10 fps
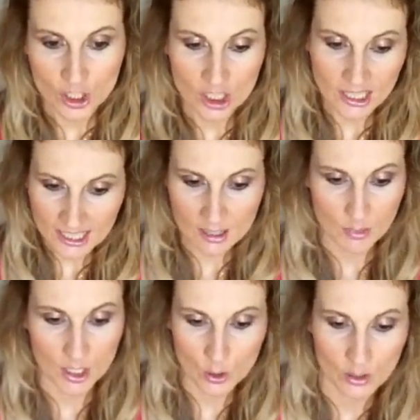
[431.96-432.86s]
Which
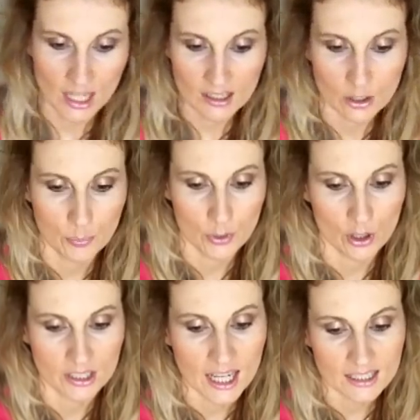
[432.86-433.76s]
leads me to another
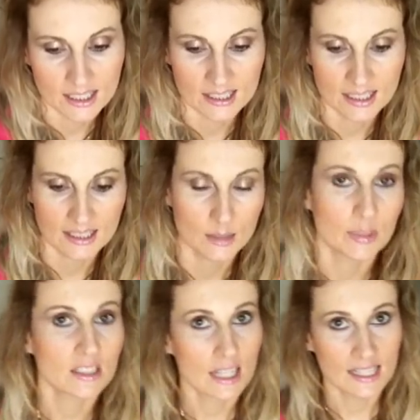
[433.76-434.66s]
product that is
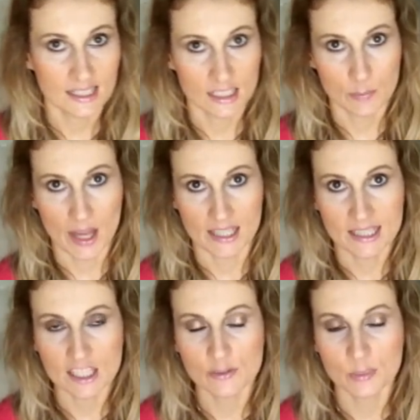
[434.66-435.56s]
a bit less
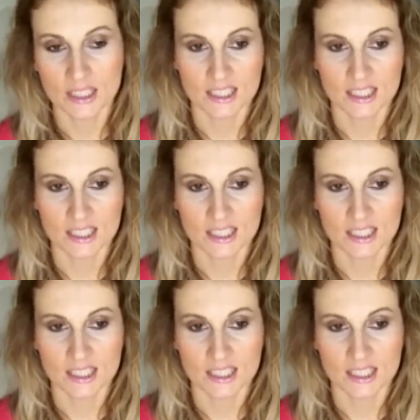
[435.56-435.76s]
expensive,